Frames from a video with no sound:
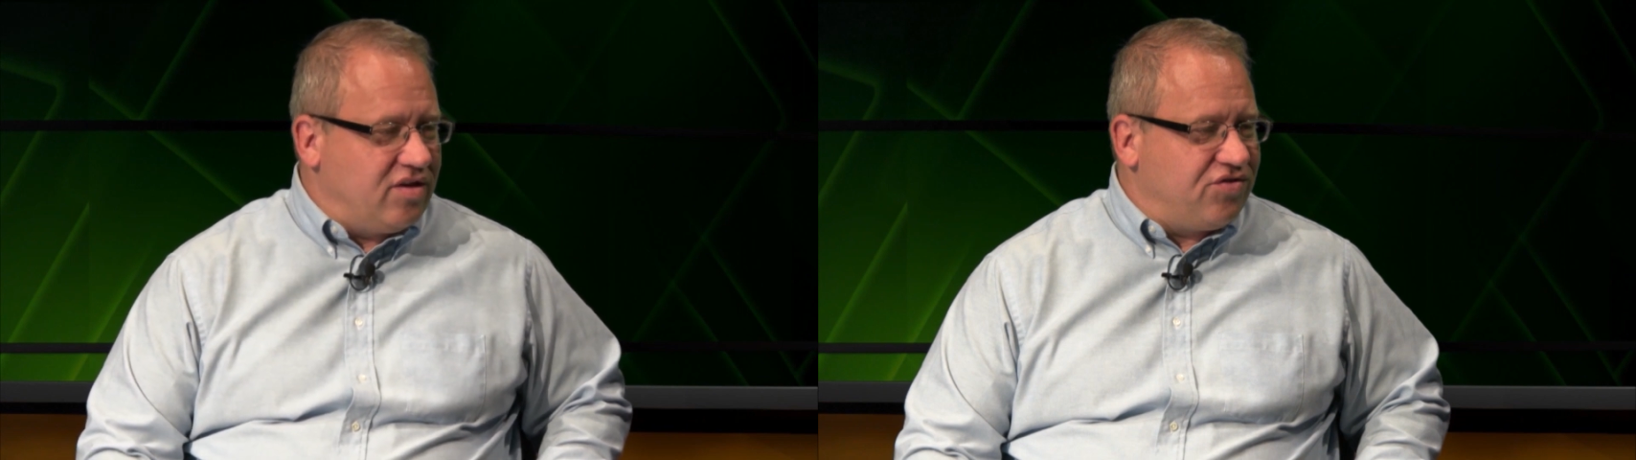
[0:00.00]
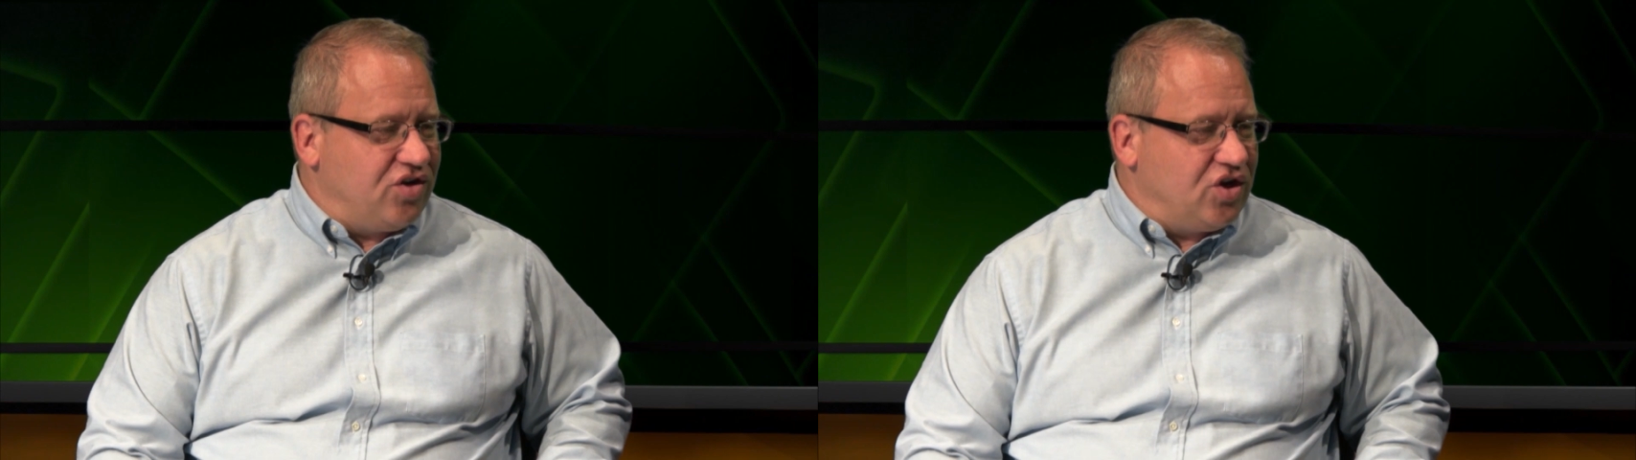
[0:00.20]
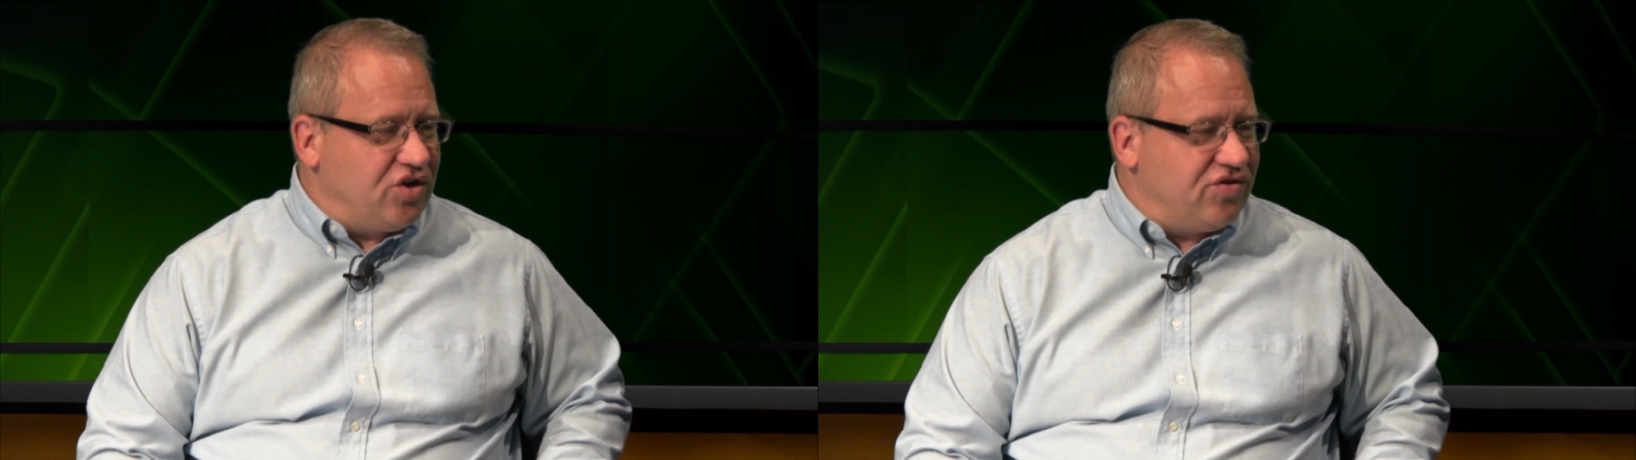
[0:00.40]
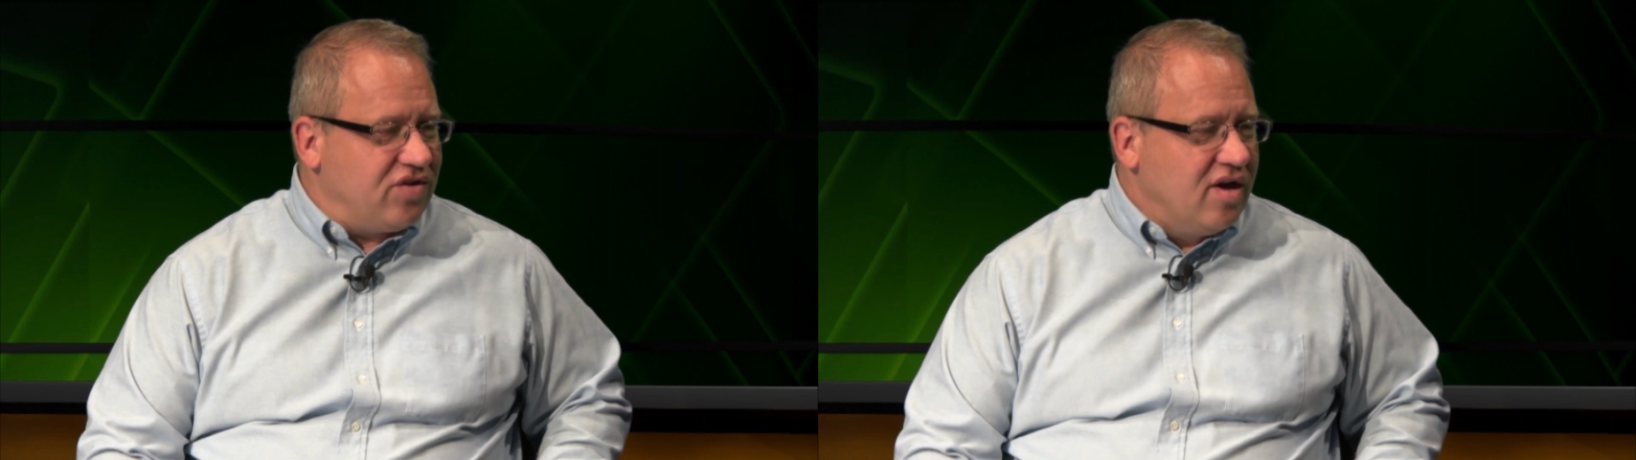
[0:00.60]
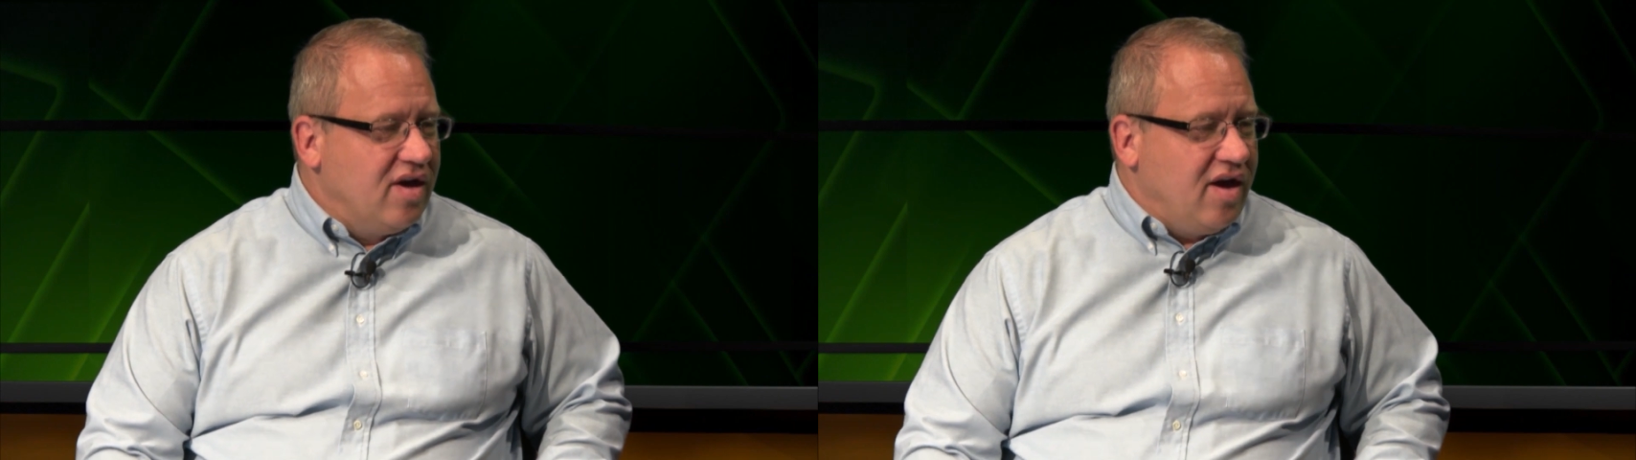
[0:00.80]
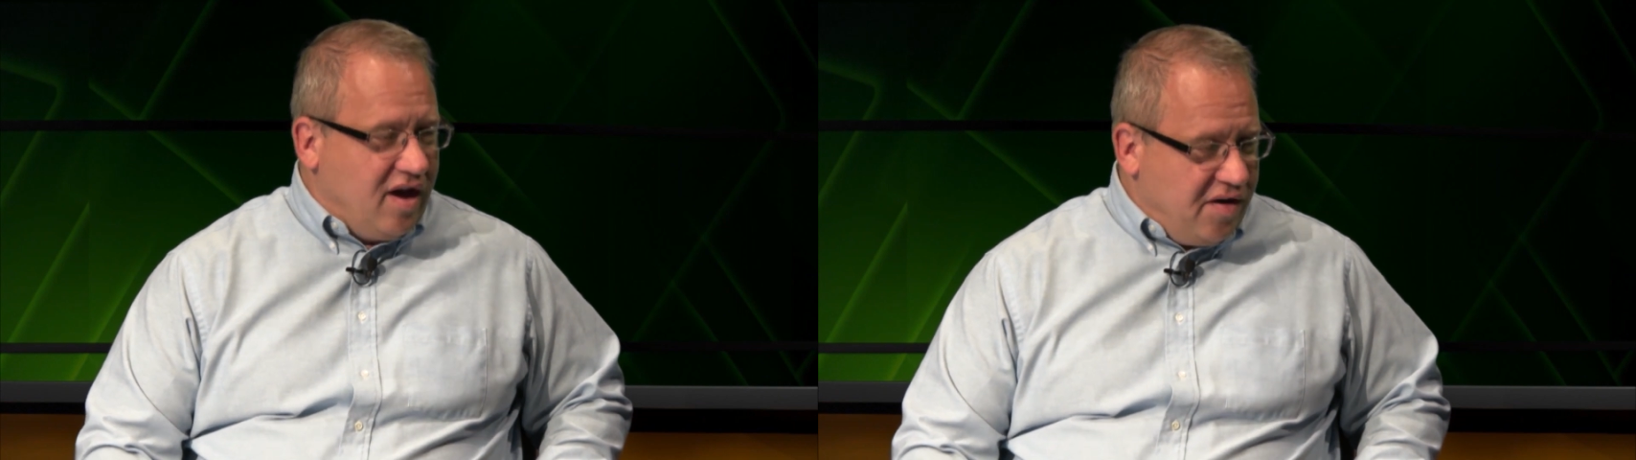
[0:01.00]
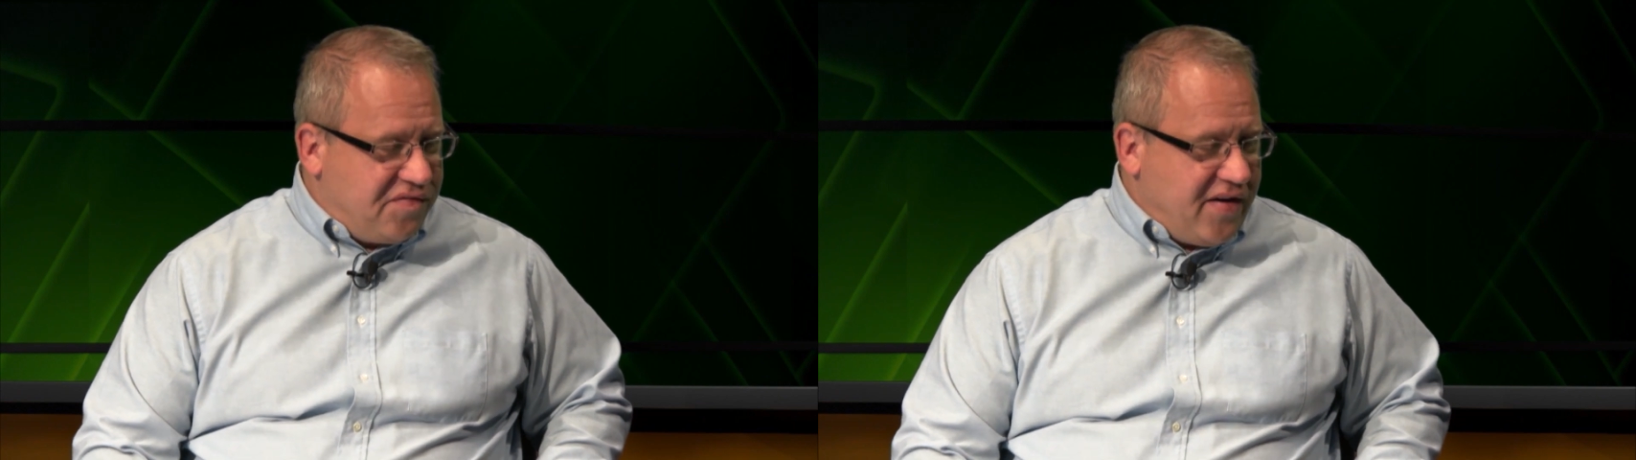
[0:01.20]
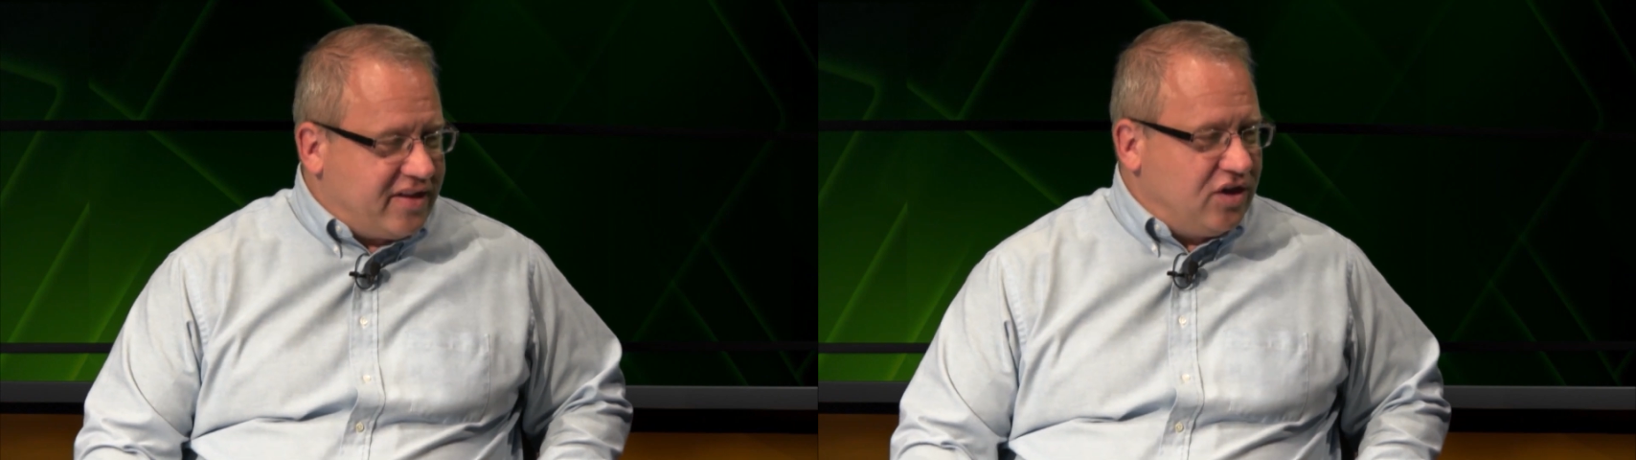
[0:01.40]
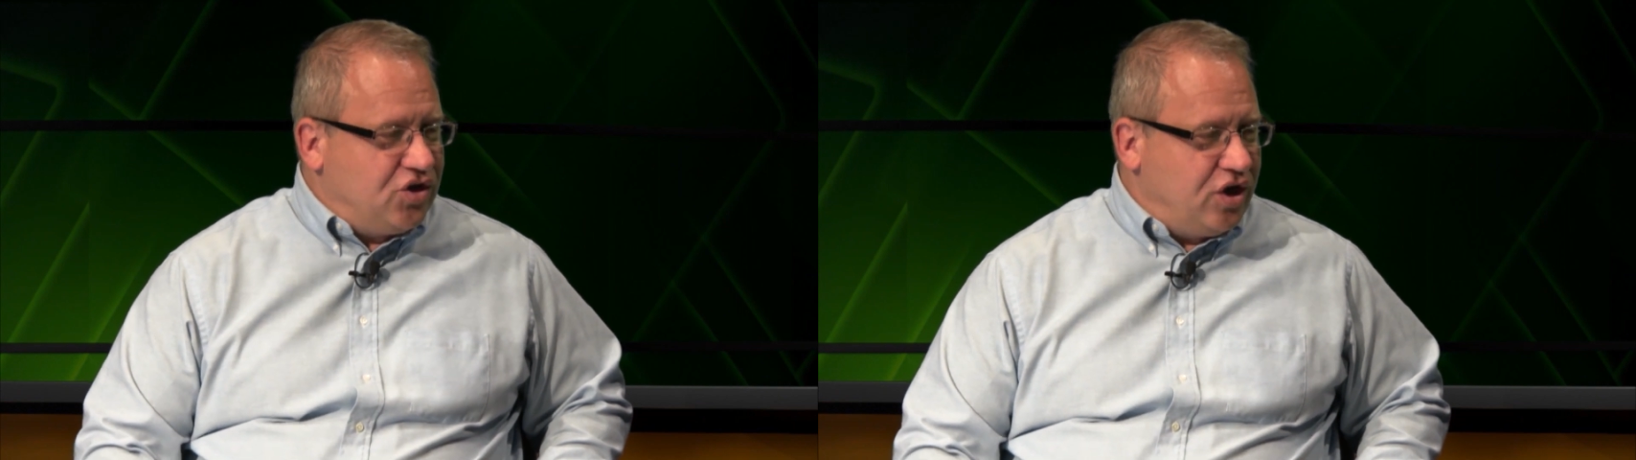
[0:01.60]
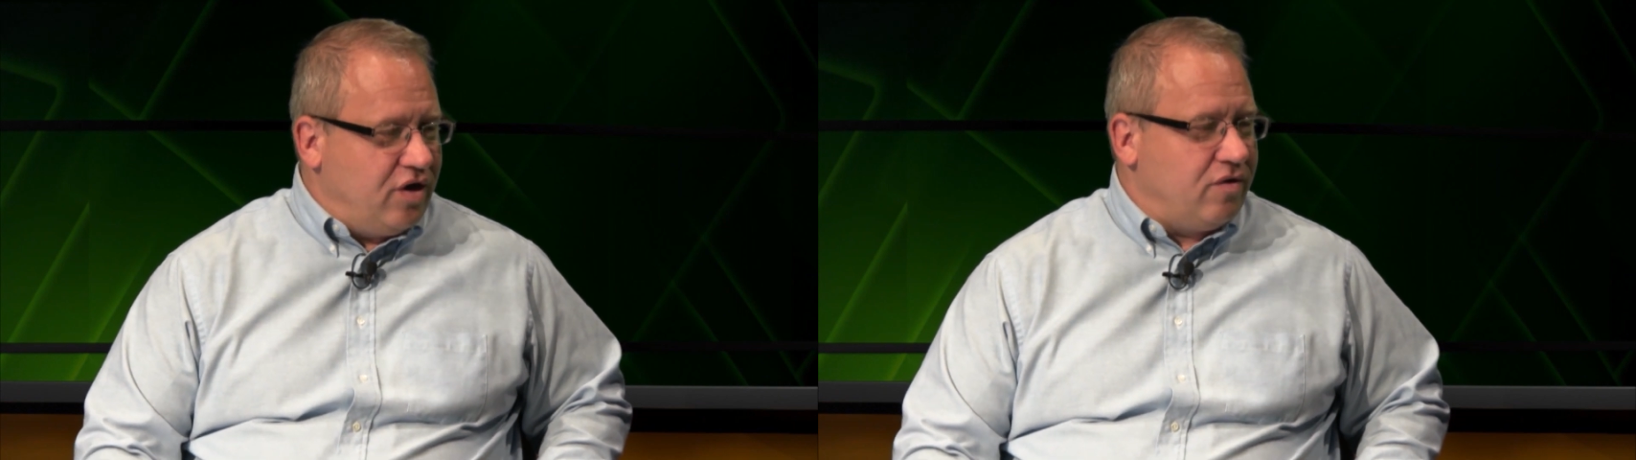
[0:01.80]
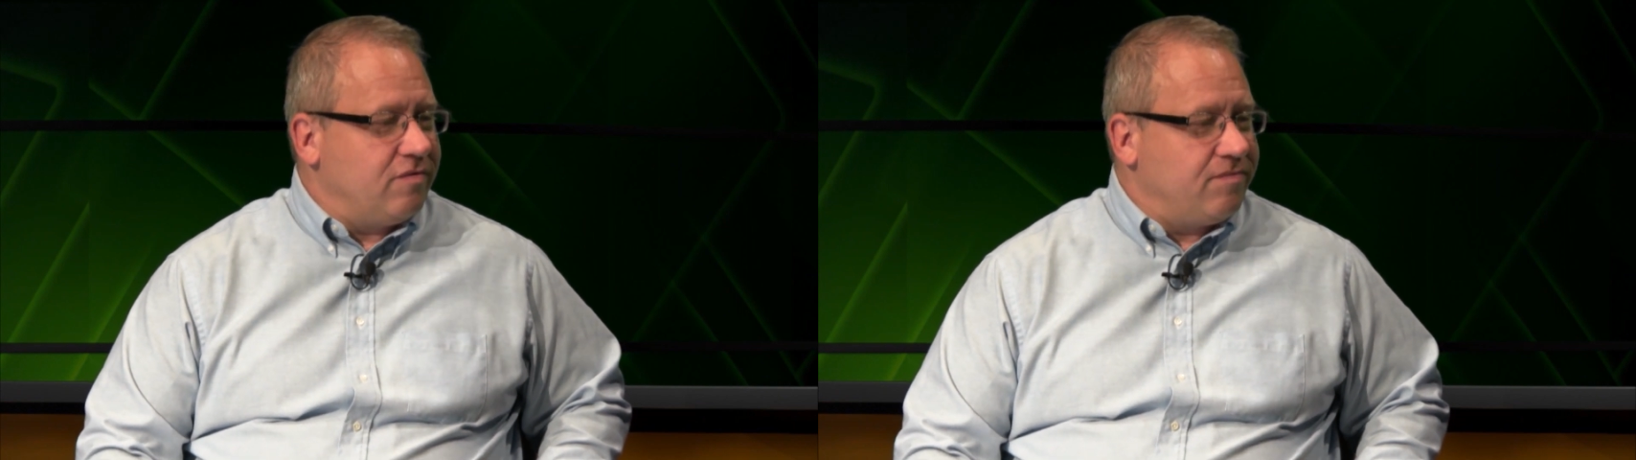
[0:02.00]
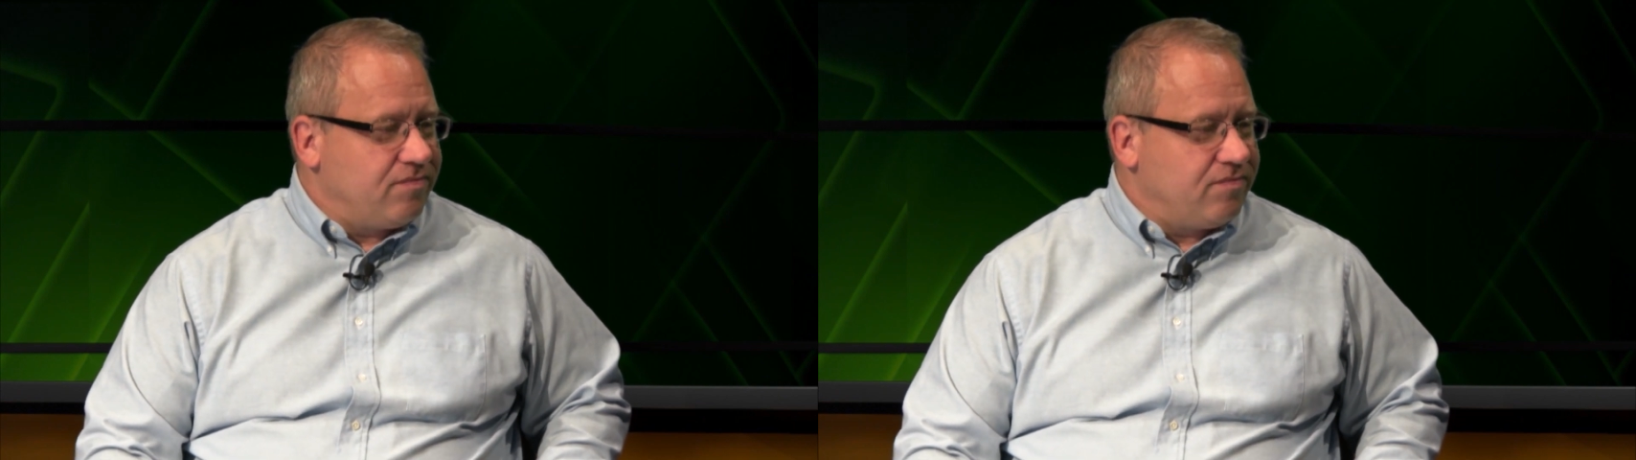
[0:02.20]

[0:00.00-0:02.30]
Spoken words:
decisions affected you.